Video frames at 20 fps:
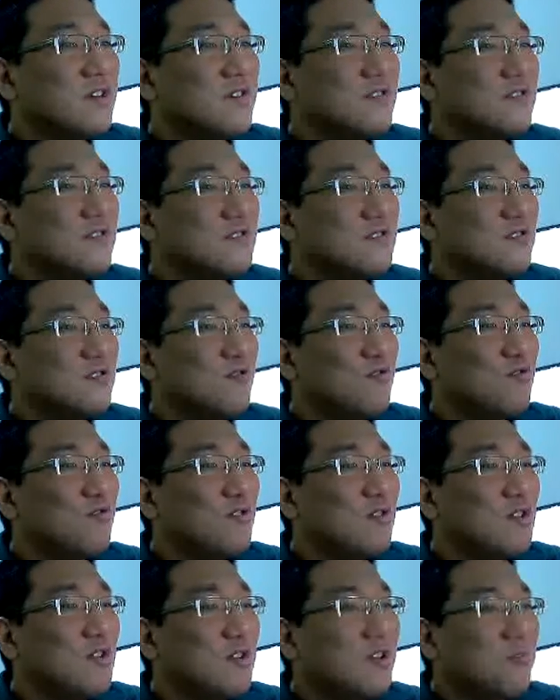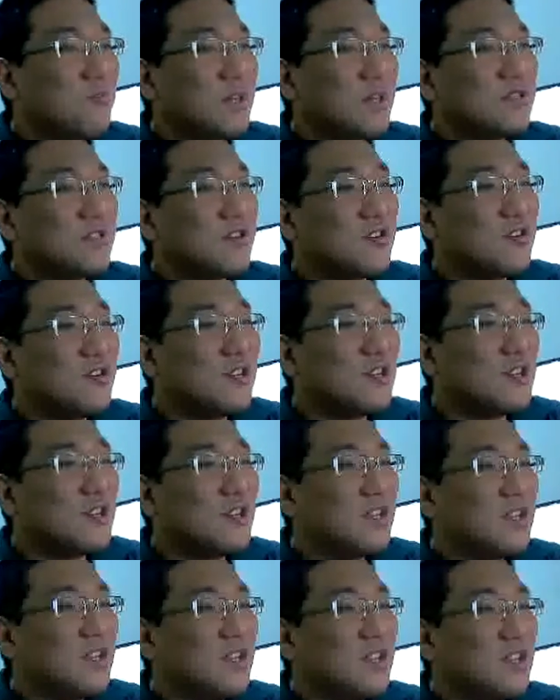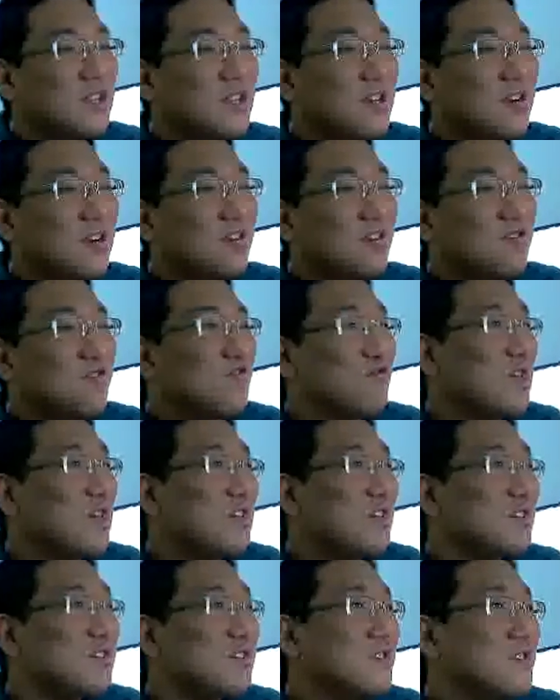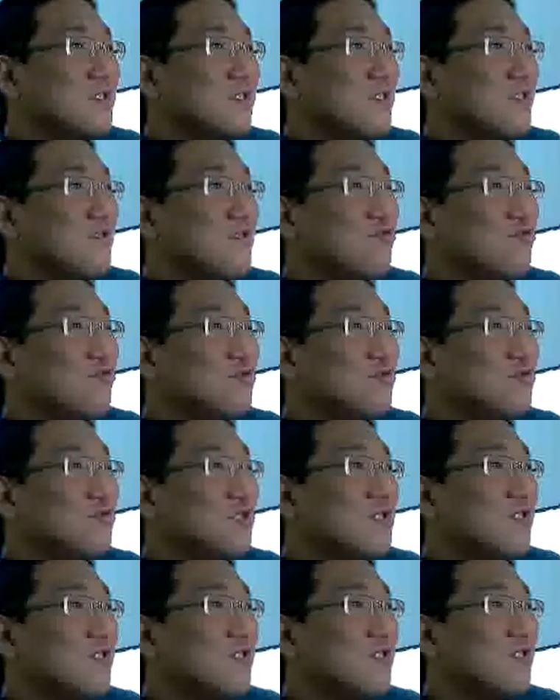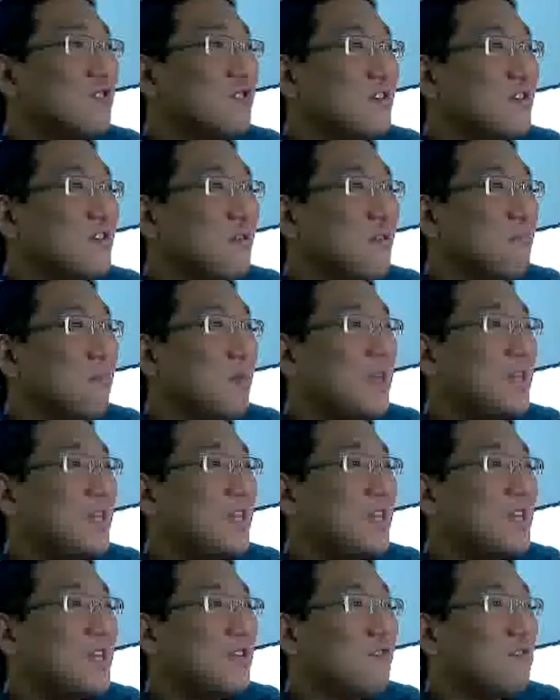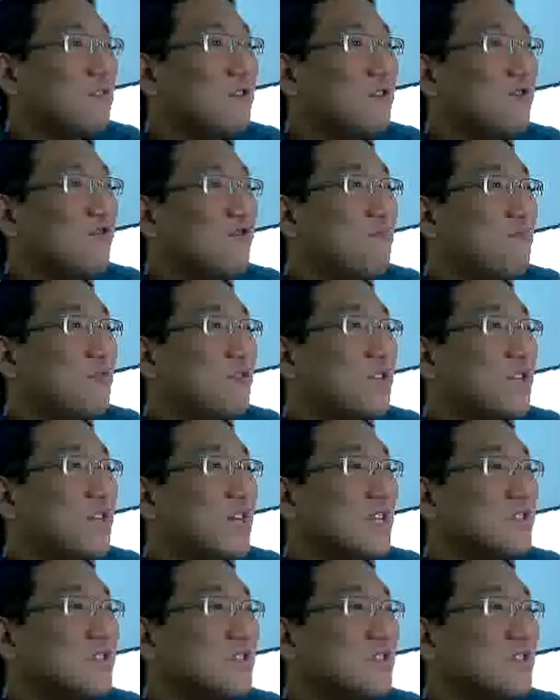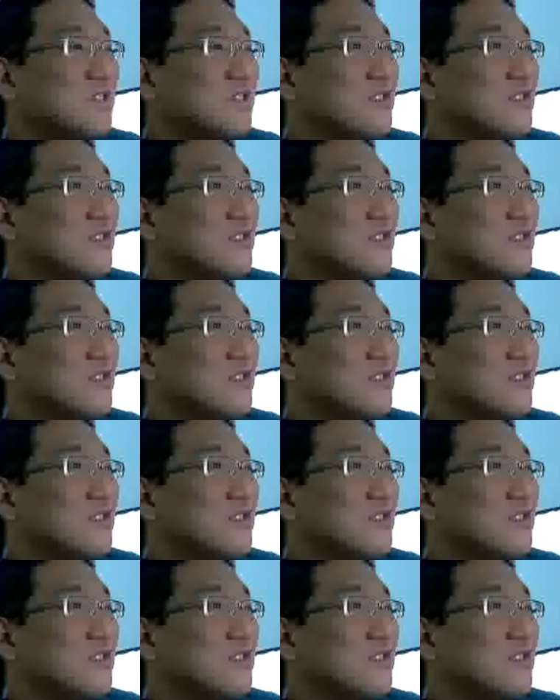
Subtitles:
so basically you can use many window application